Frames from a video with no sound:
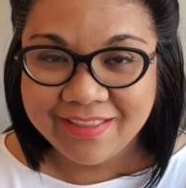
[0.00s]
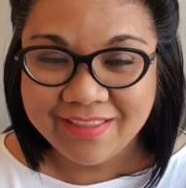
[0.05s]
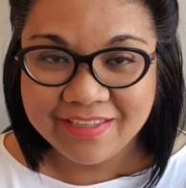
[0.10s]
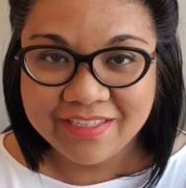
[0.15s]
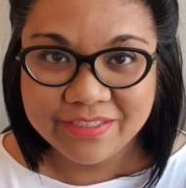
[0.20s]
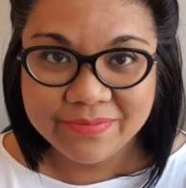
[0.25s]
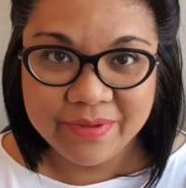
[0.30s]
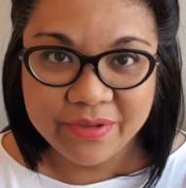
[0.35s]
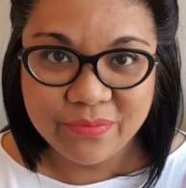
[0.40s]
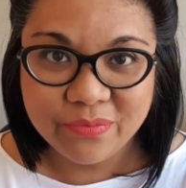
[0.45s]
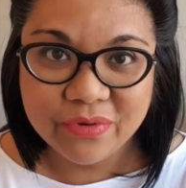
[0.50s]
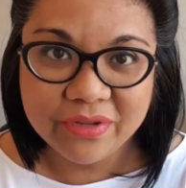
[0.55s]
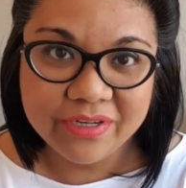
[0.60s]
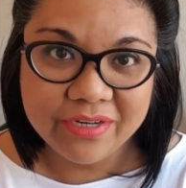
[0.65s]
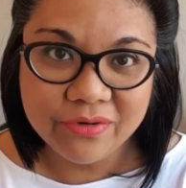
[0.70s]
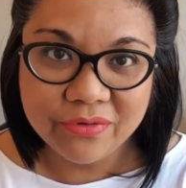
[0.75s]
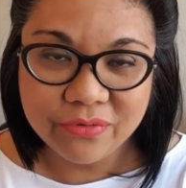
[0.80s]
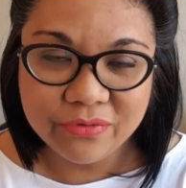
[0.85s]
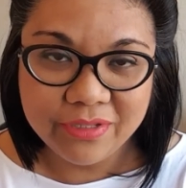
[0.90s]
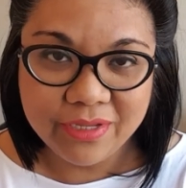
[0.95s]
This is my
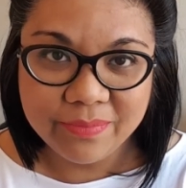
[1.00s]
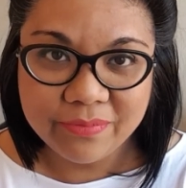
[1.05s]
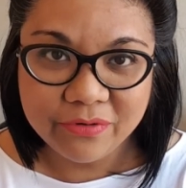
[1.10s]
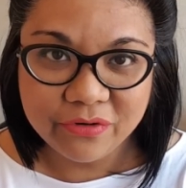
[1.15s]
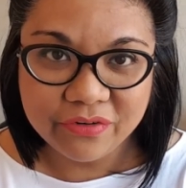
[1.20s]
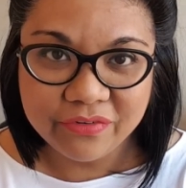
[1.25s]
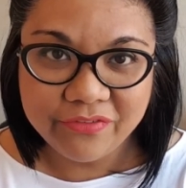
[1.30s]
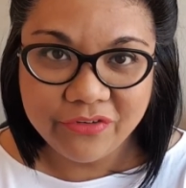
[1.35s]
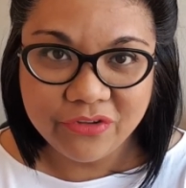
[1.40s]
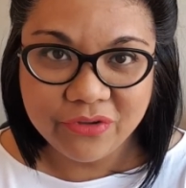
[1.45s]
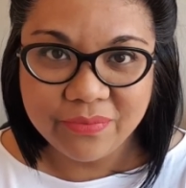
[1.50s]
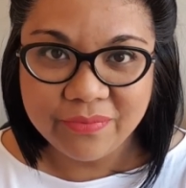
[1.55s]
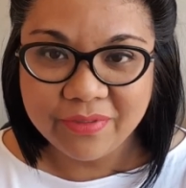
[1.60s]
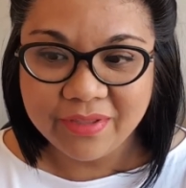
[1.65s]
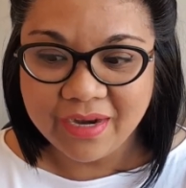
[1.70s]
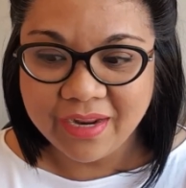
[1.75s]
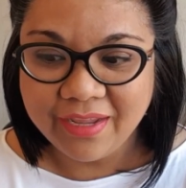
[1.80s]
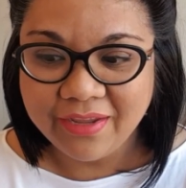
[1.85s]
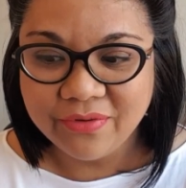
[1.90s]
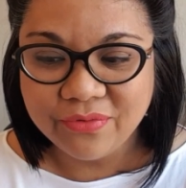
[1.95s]
one and only perfume
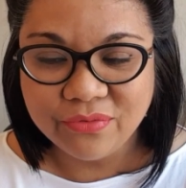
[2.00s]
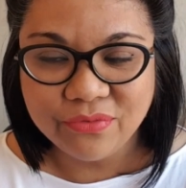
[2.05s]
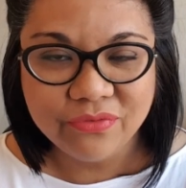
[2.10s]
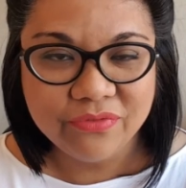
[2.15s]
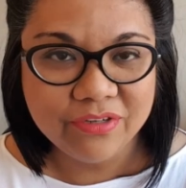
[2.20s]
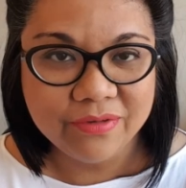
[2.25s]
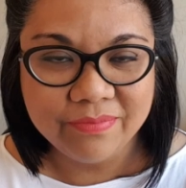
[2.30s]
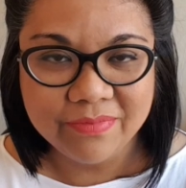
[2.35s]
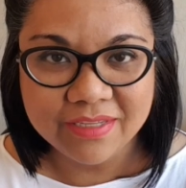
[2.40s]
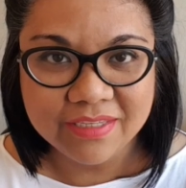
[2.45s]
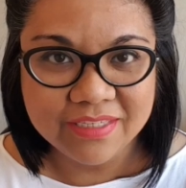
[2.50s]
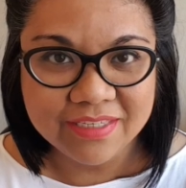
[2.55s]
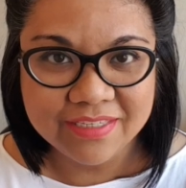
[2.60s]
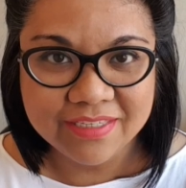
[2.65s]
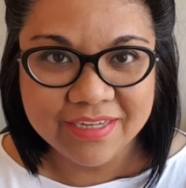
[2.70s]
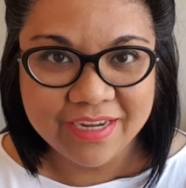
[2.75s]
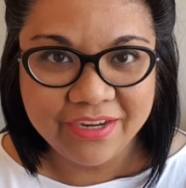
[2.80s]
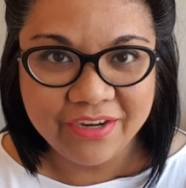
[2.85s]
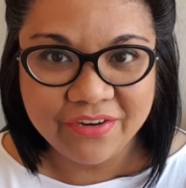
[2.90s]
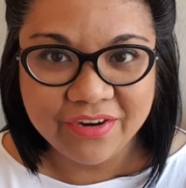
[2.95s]
that I own from this
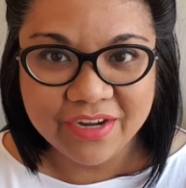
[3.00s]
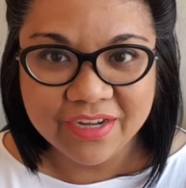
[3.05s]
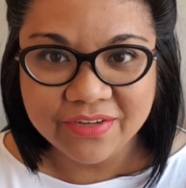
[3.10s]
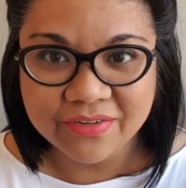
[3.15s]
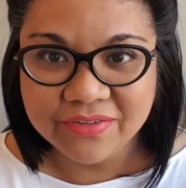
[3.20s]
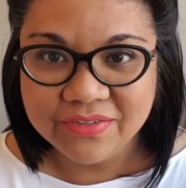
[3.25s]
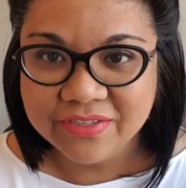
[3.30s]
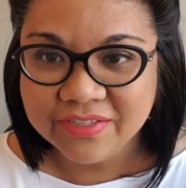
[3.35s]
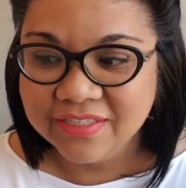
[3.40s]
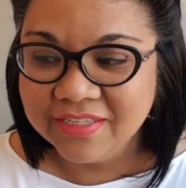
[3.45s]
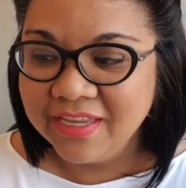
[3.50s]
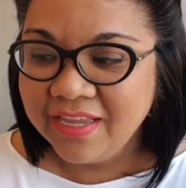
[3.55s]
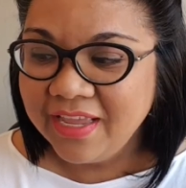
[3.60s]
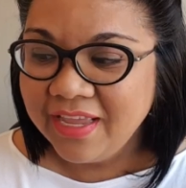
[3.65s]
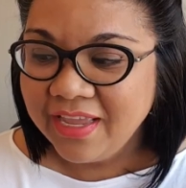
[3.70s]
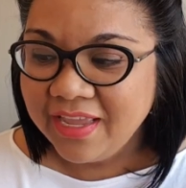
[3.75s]
entire house